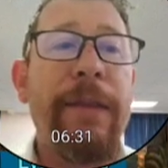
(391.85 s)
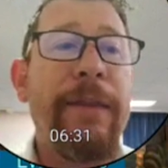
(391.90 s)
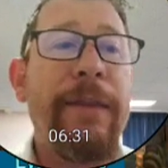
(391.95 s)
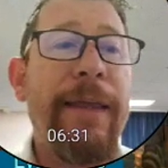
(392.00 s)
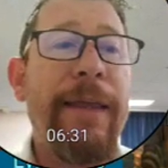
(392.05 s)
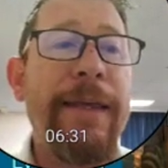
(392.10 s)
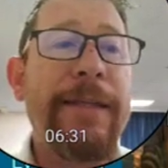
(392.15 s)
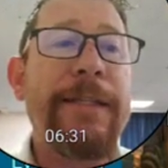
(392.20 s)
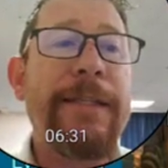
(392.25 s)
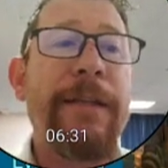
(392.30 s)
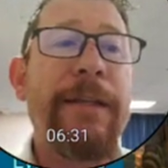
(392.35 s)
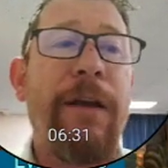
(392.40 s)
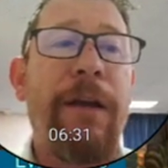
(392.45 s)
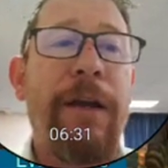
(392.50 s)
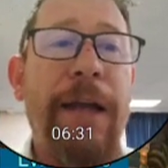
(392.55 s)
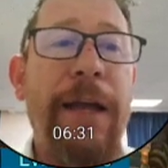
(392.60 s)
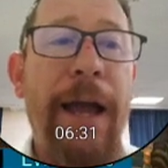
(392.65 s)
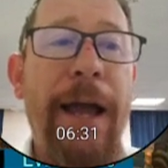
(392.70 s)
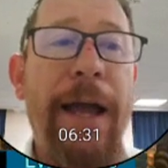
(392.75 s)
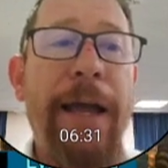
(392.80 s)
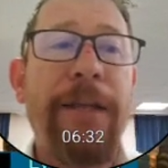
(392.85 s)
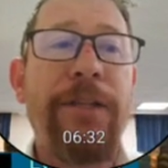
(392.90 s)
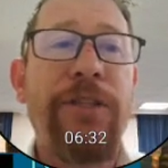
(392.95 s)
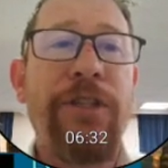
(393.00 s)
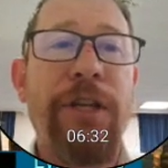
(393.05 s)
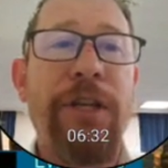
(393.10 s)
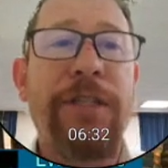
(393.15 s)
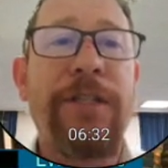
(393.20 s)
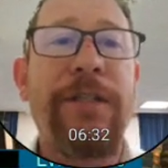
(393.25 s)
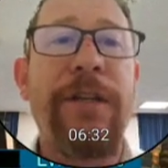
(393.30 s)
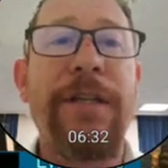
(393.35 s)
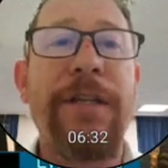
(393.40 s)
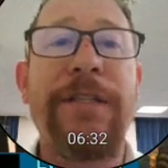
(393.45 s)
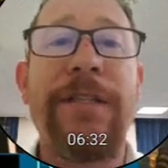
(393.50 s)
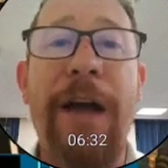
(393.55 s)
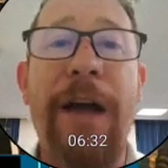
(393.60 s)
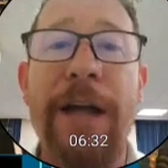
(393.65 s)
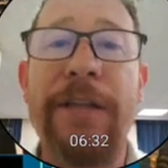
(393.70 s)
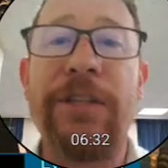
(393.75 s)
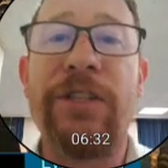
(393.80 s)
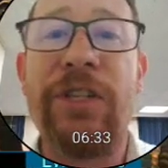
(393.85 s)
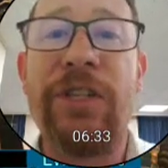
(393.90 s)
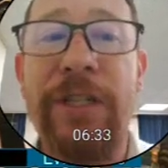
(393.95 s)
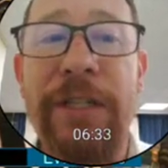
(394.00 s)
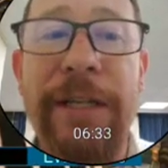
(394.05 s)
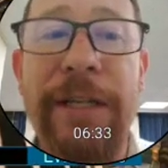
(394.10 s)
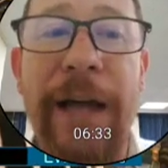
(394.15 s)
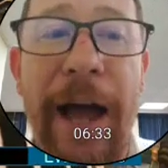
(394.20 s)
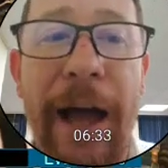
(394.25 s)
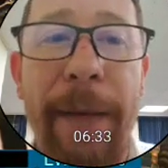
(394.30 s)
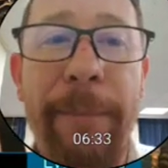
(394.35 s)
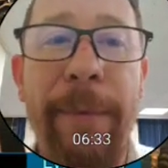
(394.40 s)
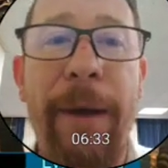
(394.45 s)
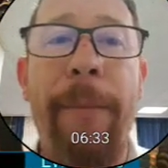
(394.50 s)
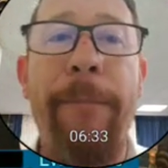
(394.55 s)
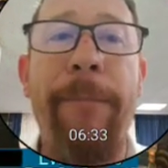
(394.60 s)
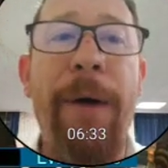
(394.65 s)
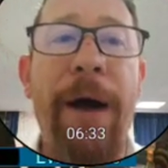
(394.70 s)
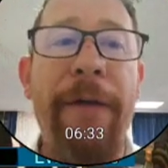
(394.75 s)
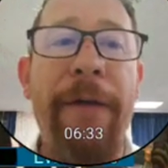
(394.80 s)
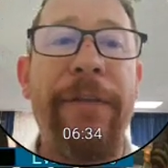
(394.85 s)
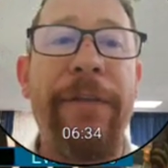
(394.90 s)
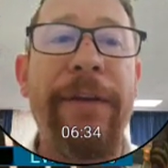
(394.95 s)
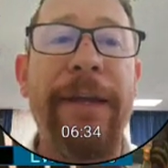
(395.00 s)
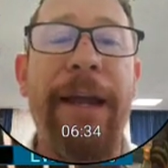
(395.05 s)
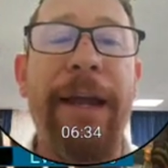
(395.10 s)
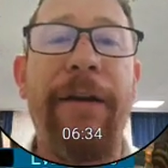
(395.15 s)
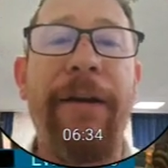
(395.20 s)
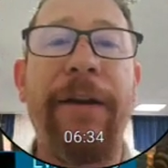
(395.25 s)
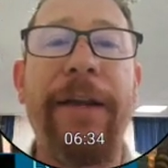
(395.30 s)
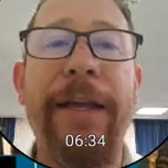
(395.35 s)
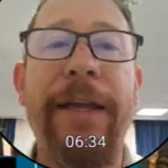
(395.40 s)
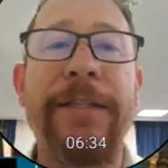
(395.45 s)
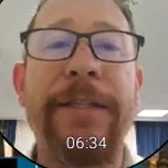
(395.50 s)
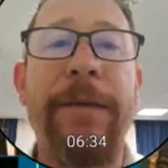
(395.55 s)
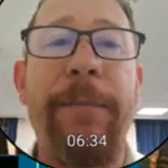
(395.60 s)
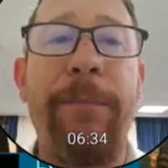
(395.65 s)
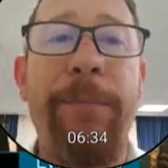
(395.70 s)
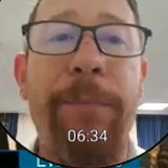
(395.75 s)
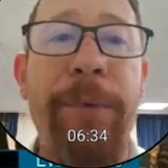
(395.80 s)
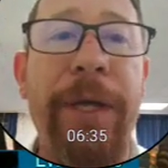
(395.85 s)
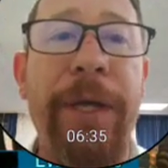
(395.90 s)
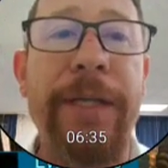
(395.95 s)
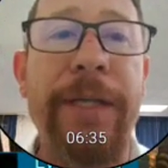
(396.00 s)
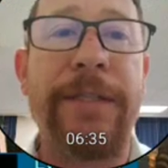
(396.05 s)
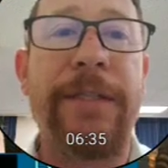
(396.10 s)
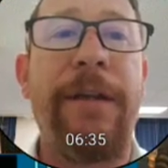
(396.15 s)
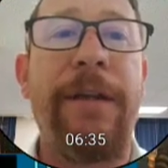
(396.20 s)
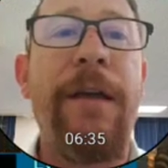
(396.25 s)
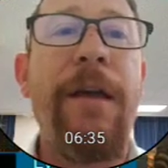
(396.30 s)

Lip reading: This guy just does not stop. Apothecary is a beast.